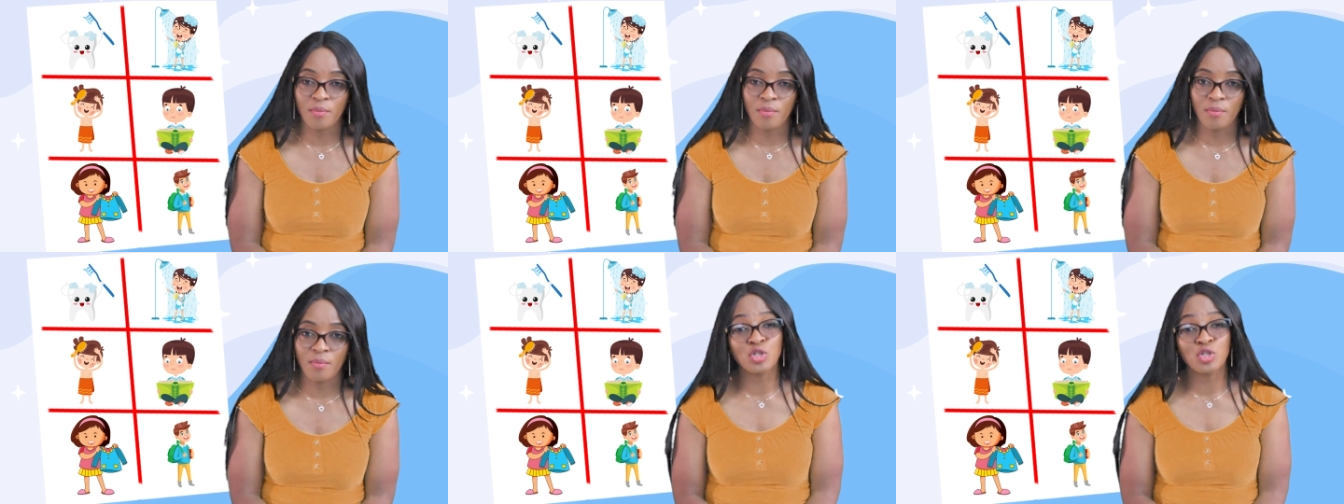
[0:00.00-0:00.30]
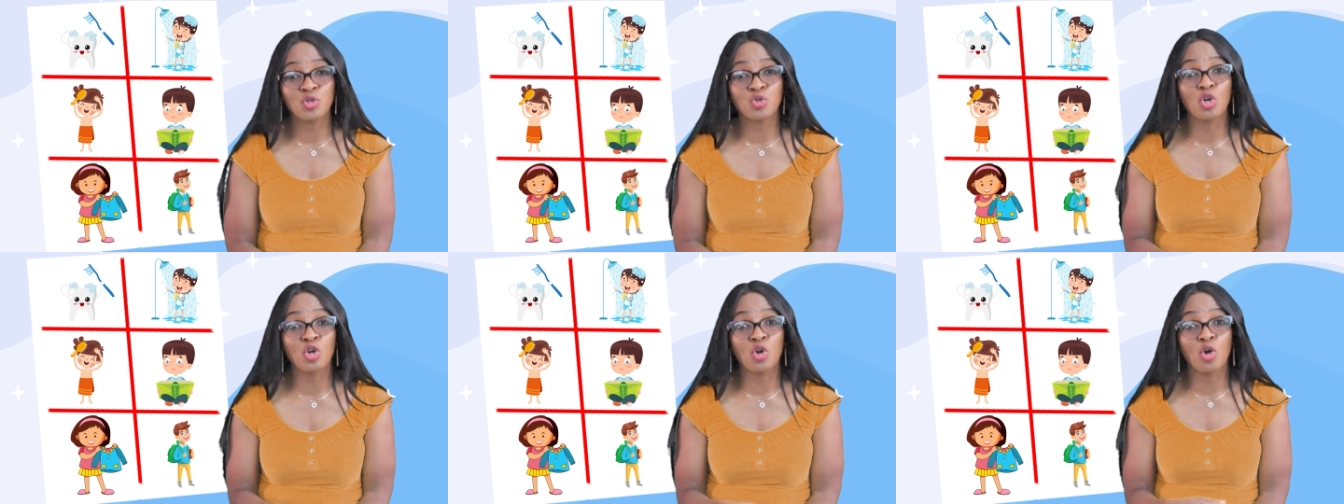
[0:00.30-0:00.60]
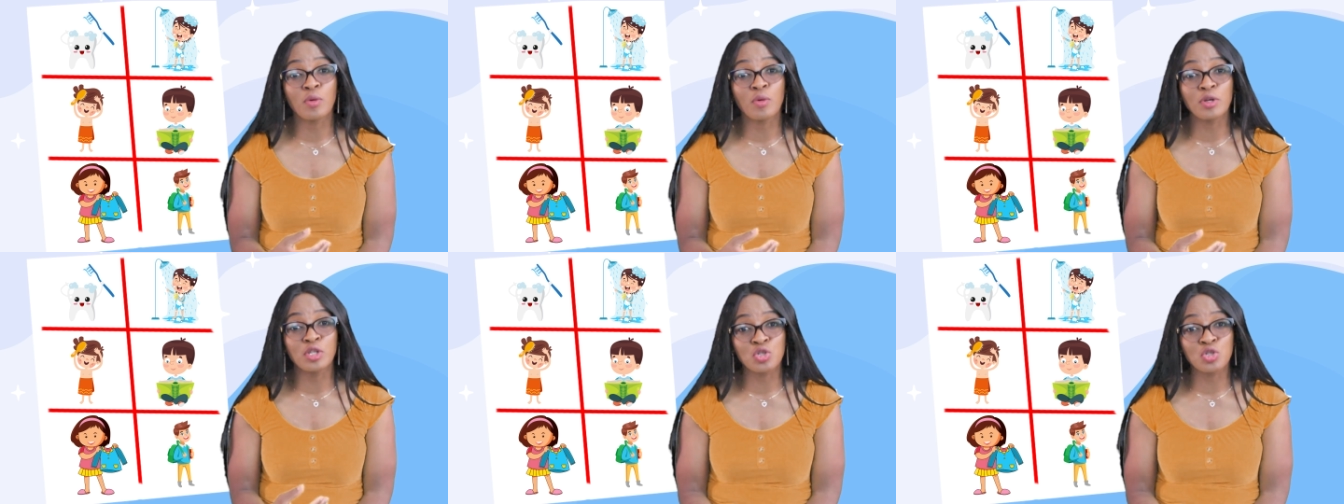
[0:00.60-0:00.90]
what you're
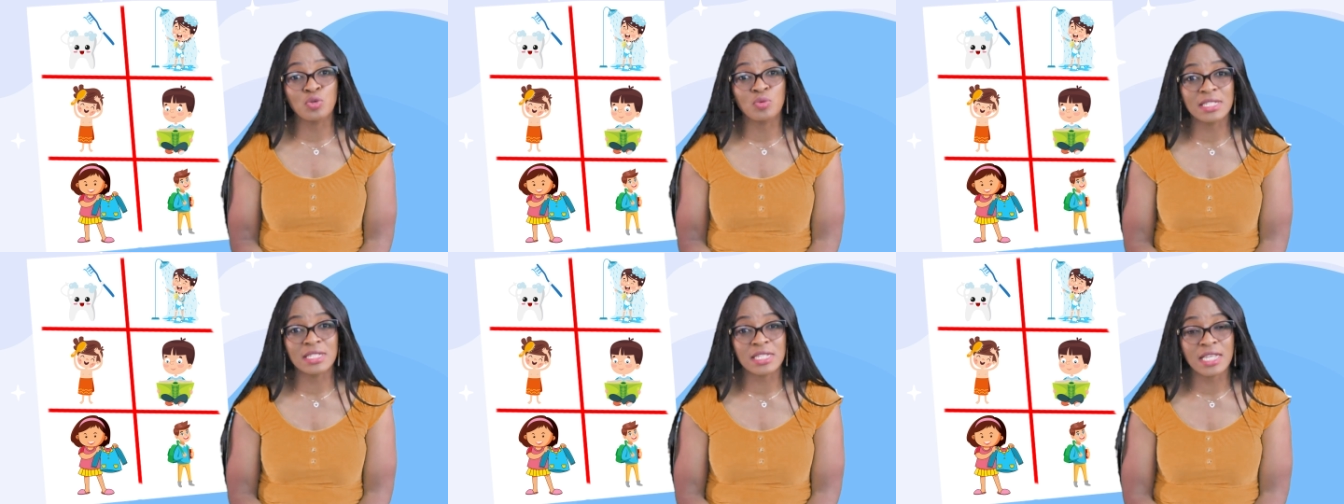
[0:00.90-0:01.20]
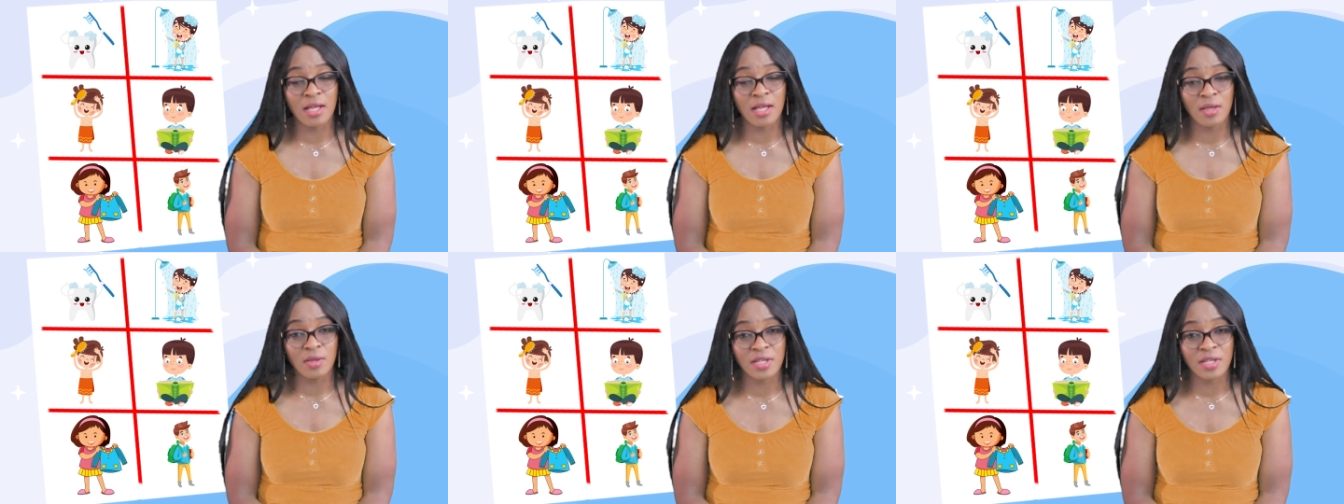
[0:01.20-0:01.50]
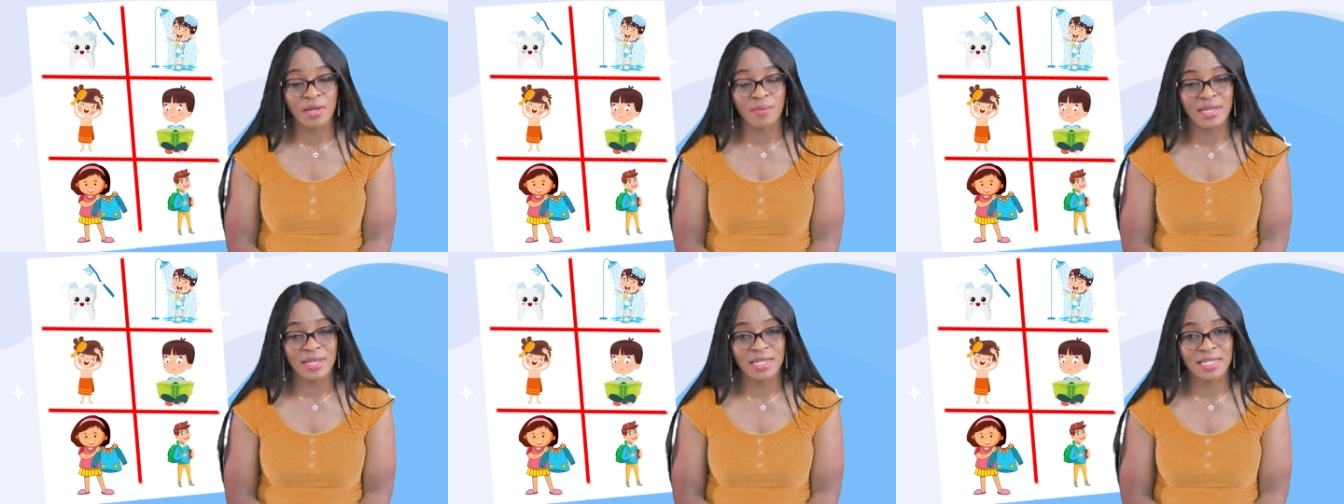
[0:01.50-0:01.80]
going to tell
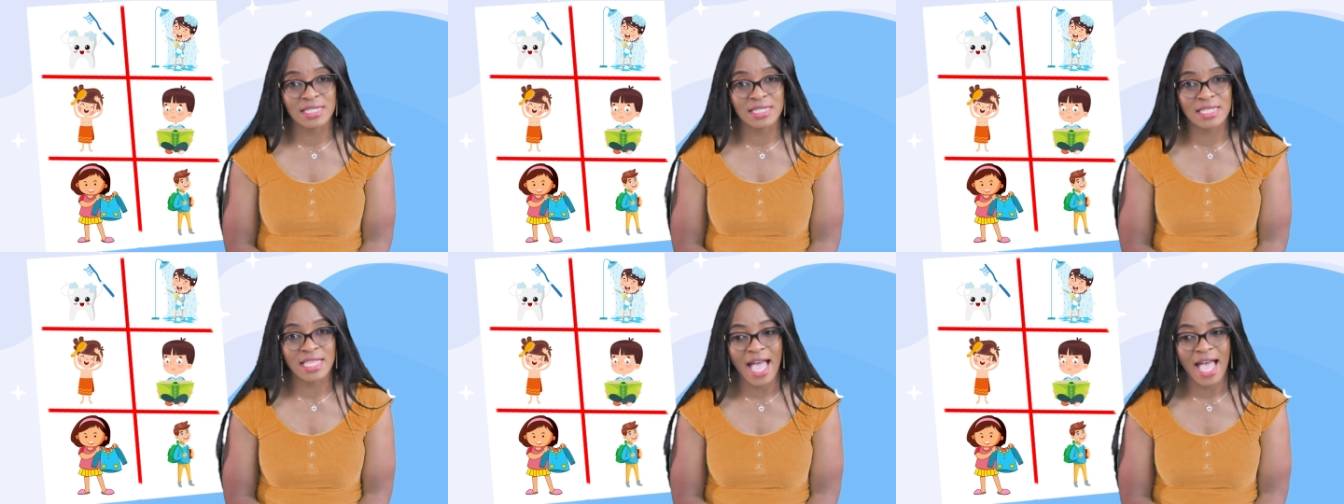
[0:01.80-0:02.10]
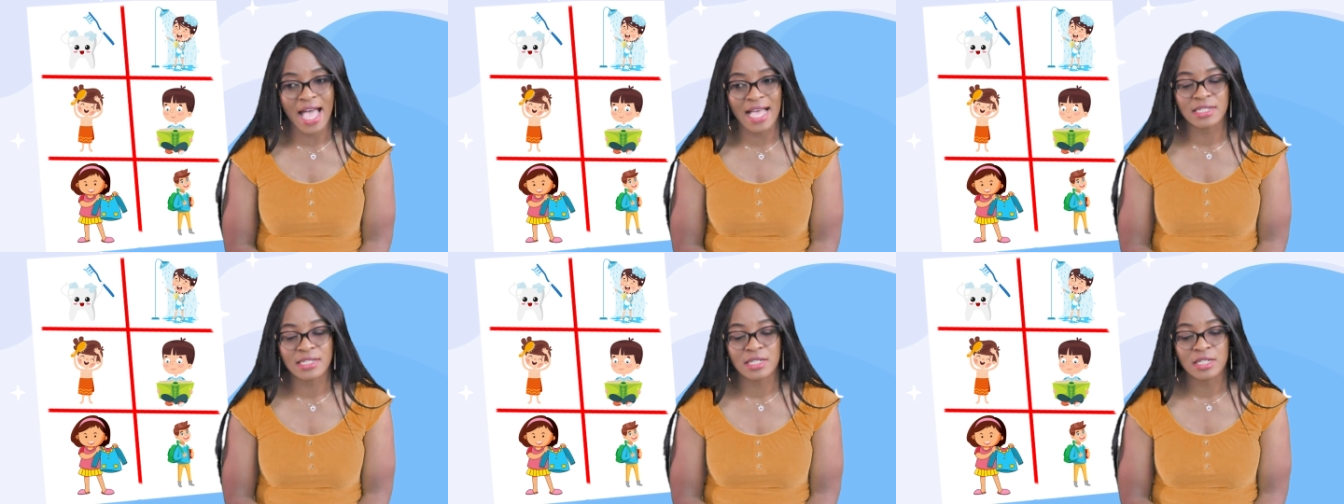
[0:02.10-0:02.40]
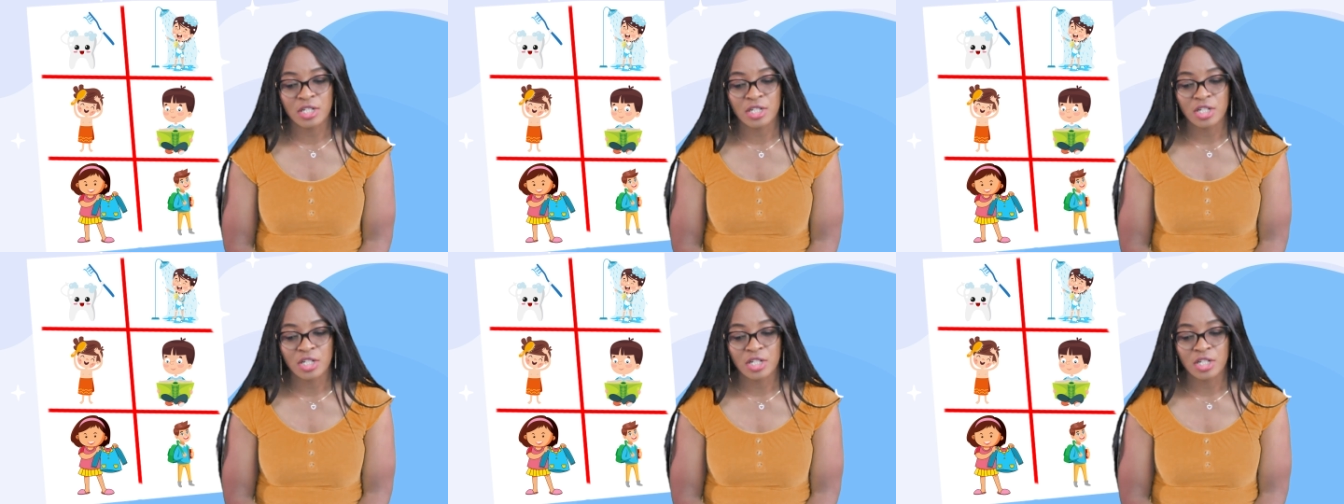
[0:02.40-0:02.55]
them is that